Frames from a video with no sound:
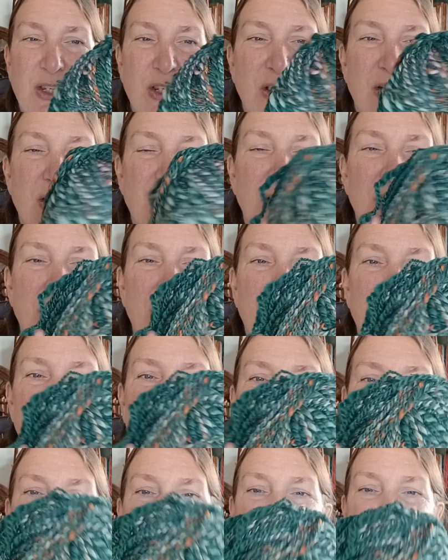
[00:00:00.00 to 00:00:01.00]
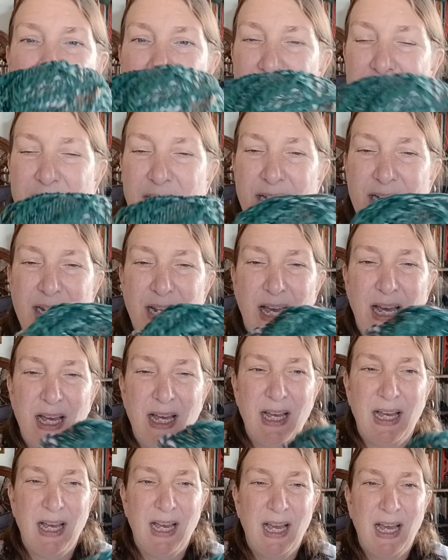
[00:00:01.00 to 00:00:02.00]
yarn that I had done.
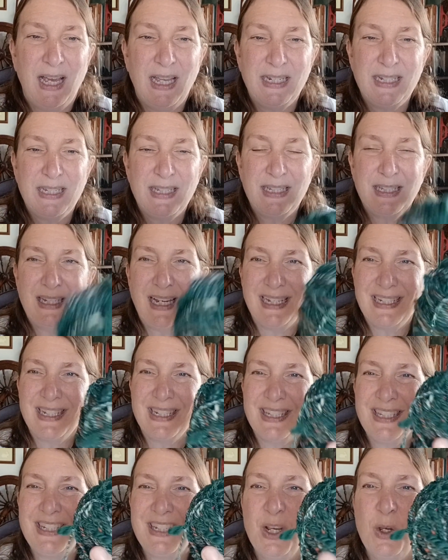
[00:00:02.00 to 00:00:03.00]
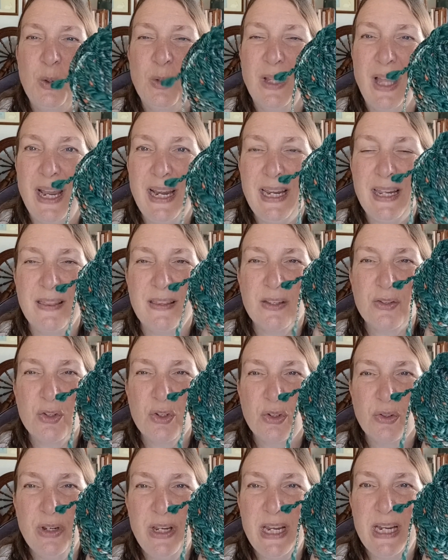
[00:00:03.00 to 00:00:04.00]
Uh, I, I just don't like this
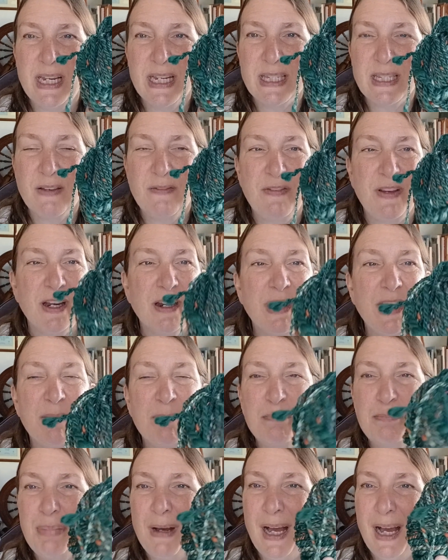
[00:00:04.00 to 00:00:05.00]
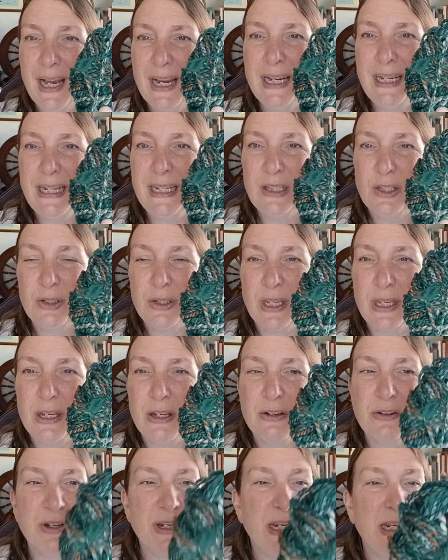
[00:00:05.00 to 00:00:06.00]
green. It's a very piney
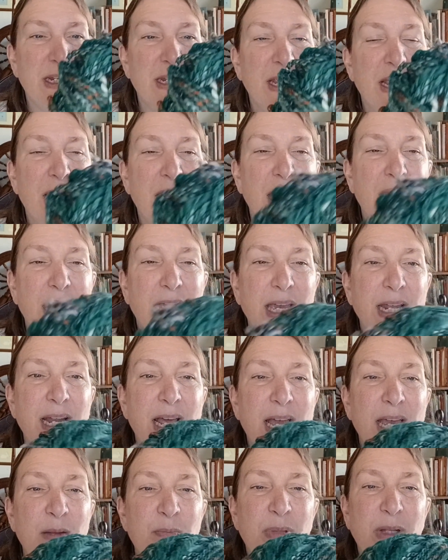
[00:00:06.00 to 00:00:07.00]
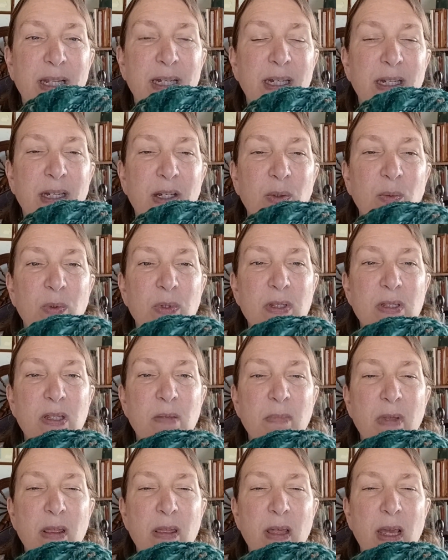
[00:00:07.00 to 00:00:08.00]
looking green and I had blended it with
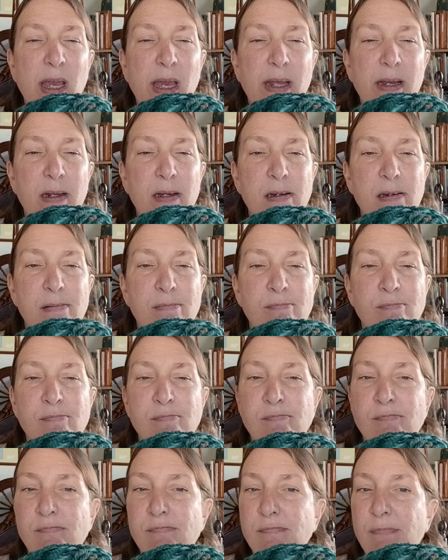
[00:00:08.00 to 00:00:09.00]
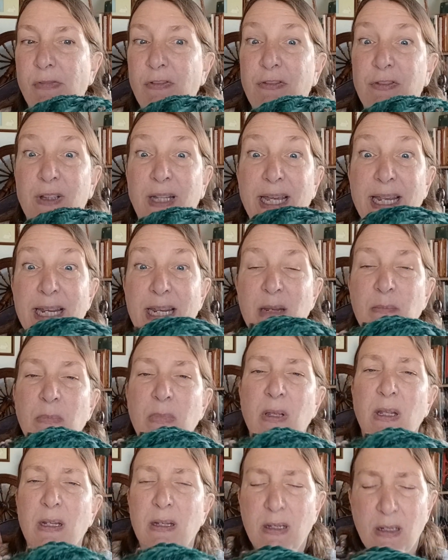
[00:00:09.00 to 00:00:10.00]
some of that um,
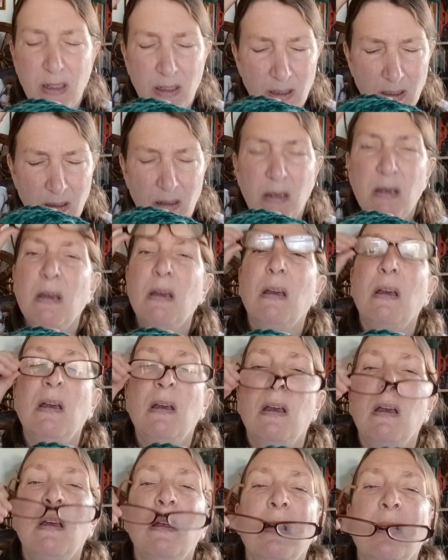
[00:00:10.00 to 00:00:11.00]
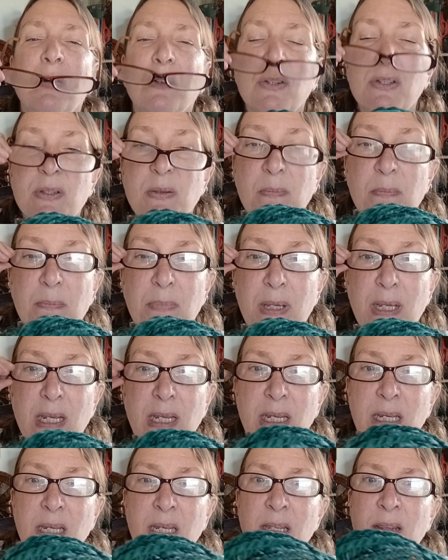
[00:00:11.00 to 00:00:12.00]
flame and there's some
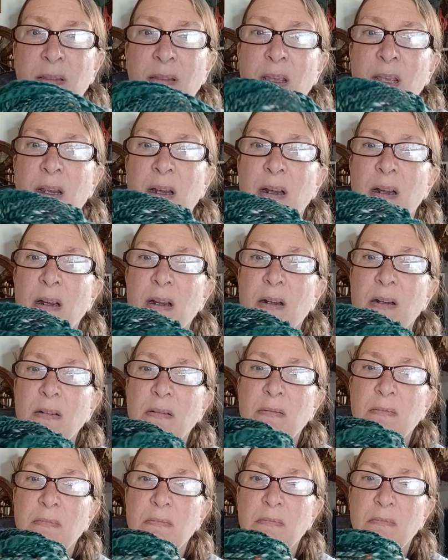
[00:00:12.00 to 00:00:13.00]
pink in there